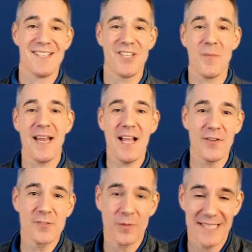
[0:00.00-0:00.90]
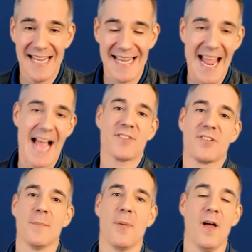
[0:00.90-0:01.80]
Someone else will take
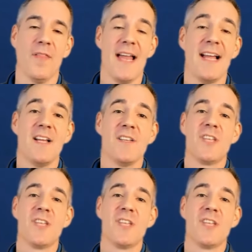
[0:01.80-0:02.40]
action upon that.